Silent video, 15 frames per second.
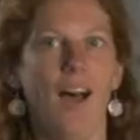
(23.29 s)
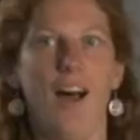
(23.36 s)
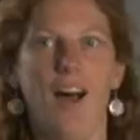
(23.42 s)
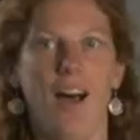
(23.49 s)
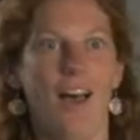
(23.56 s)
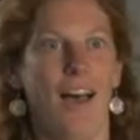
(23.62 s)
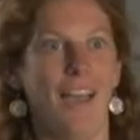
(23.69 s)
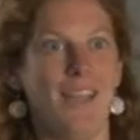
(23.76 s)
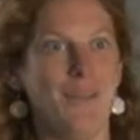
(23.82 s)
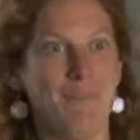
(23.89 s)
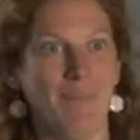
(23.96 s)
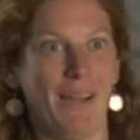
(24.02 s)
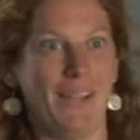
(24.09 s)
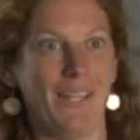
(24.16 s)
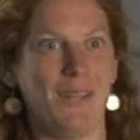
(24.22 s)
Hi,
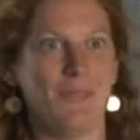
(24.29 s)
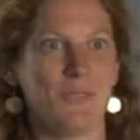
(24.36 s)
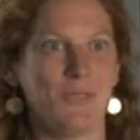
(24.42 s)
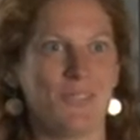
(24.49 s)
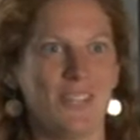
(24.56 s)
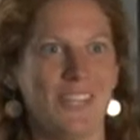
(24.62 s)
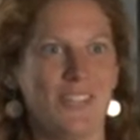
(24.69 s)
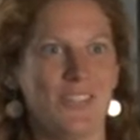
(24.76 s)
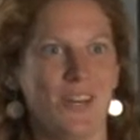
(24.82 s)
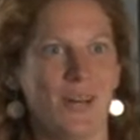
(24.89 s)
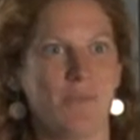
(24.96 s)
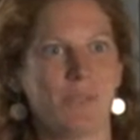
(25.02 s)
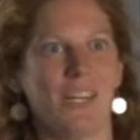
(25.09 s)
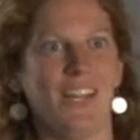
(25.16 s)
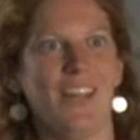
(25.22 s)
my name's Rita
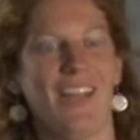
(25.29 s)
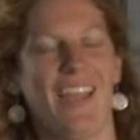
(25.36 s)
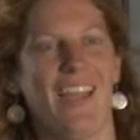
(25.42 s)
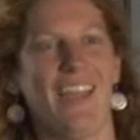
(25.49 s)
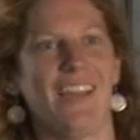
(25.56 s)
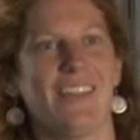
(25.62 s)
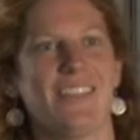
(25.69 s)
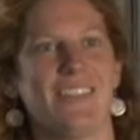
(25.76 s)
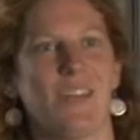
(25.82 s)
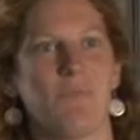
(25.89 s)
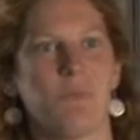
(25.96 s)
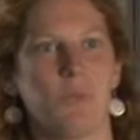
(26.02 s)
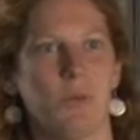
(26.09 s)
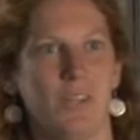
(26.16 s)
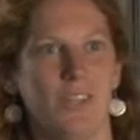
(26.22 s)
Ciambra, and
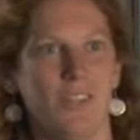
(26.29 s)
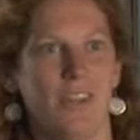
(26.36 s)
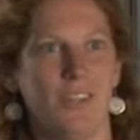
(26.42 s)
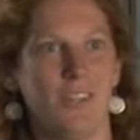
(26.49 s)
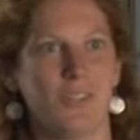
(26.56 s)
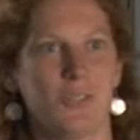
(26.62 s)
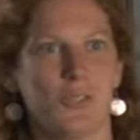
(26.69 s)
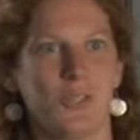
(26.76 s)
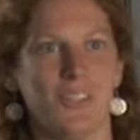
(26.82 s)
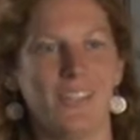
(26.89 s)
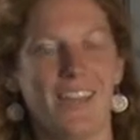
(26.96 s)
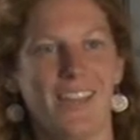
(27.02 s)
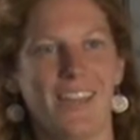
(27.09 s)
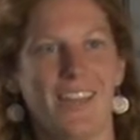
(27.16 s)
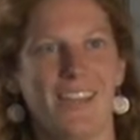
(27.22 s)
I'm 29 years old,
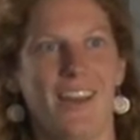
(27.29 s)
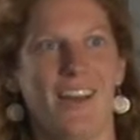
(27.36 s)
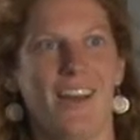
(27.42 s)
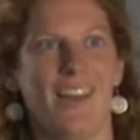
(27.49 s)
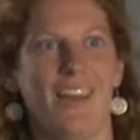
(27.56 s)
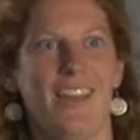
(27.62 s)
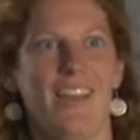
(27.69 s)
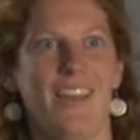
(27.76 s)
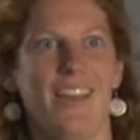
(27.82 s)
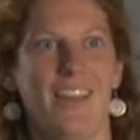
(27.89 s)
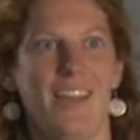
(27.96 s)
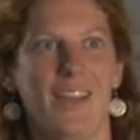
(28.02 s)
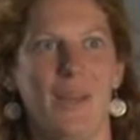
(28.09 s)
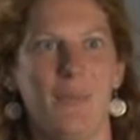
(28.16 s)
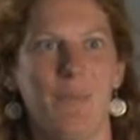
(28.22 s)
and I
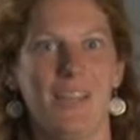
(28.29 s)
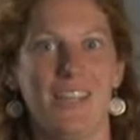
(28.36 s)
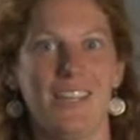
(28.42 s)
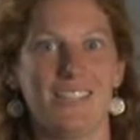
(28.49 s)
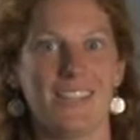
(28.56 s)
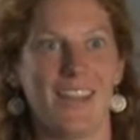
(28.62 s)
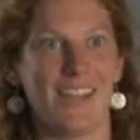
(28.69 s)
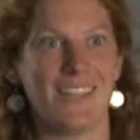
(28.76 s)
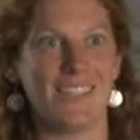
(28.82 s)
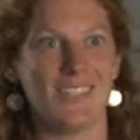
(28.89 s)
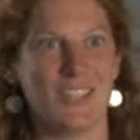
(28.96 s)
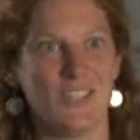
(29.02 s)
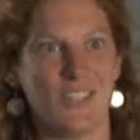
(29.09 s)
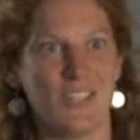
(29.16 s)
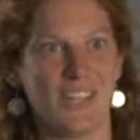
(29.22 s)
am a science
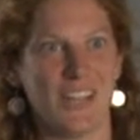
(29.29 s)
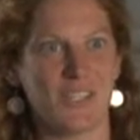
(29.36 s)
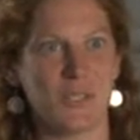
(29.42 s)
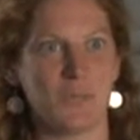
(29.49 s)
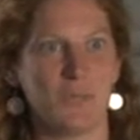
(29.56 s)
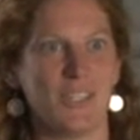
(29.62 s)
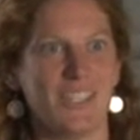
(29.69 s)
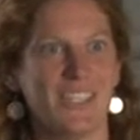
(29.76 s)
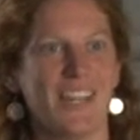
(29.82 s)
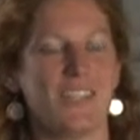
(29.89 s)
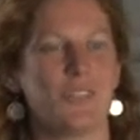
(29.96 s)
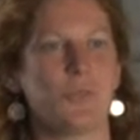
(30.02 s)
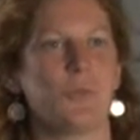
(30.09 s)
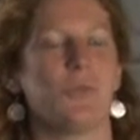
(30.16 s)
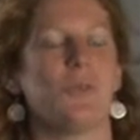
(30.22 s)
teacher at Spalding
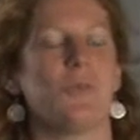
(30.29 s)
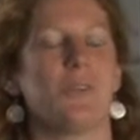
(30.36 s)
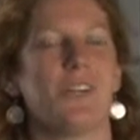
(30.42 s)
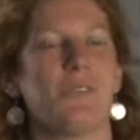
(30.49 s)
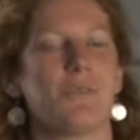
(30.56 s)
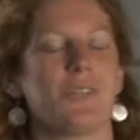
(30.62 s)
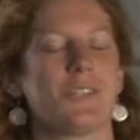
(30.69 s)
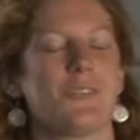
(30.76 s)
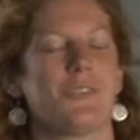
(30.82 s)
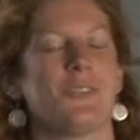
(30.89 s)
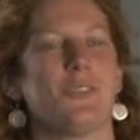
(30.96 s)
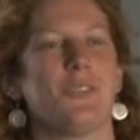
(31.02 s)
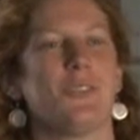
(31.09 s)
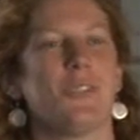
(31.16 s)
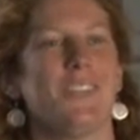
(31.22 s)
High School, where I've worked
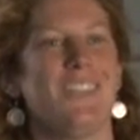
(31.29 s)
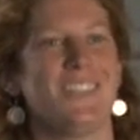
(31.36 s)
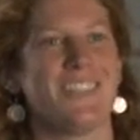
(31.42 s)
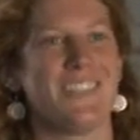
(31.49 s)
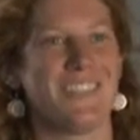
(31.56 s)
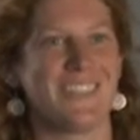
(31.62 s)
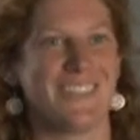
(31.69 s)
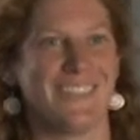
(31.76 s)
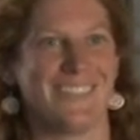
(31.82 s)
for 4 years.